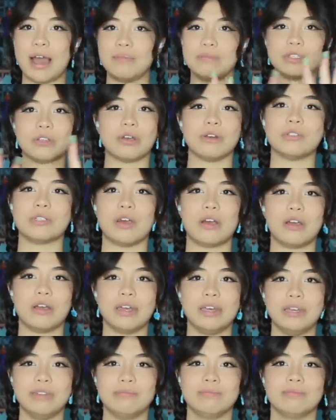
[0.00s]
I'm so
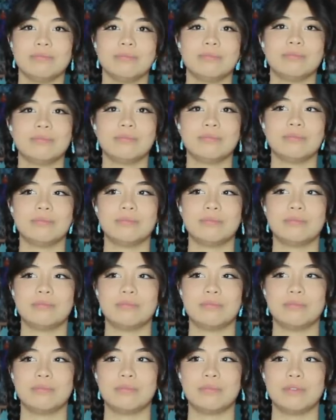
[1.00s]
sorry.
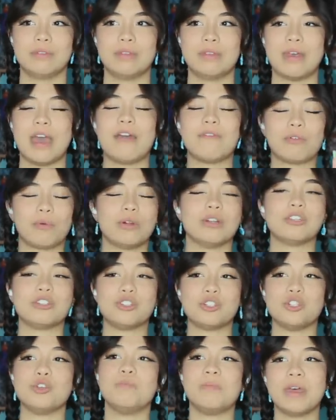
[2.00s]
Everyone is
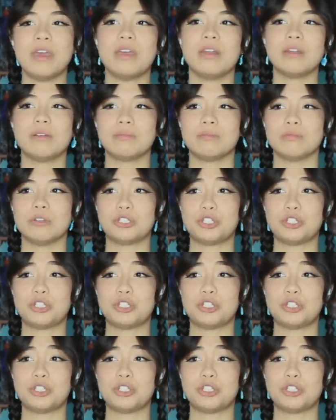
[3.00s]
stupid.